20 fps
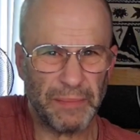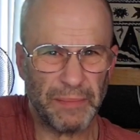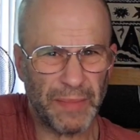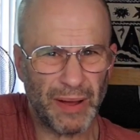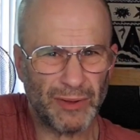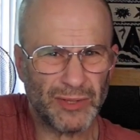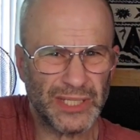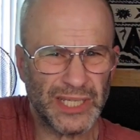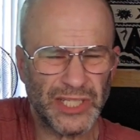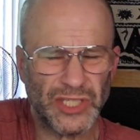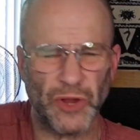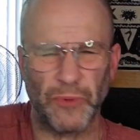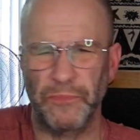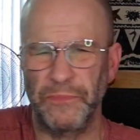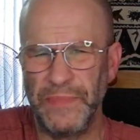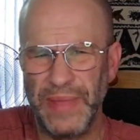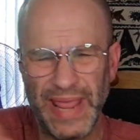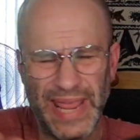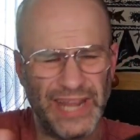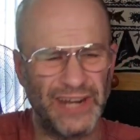Houses are
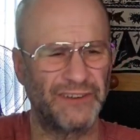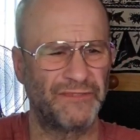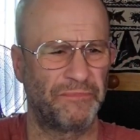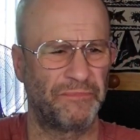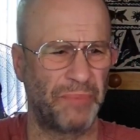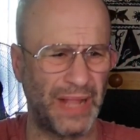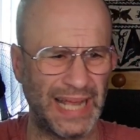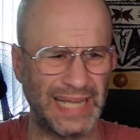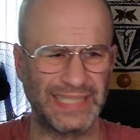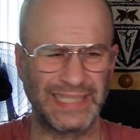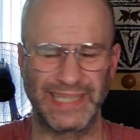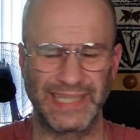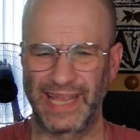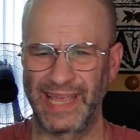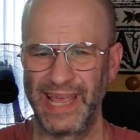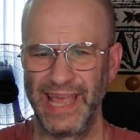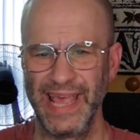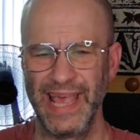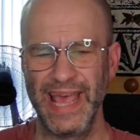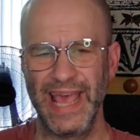made of plastic,
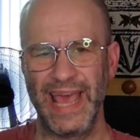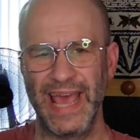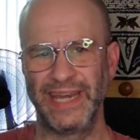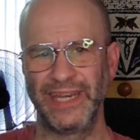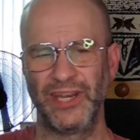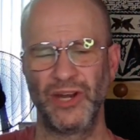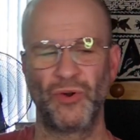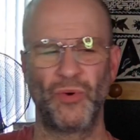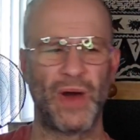and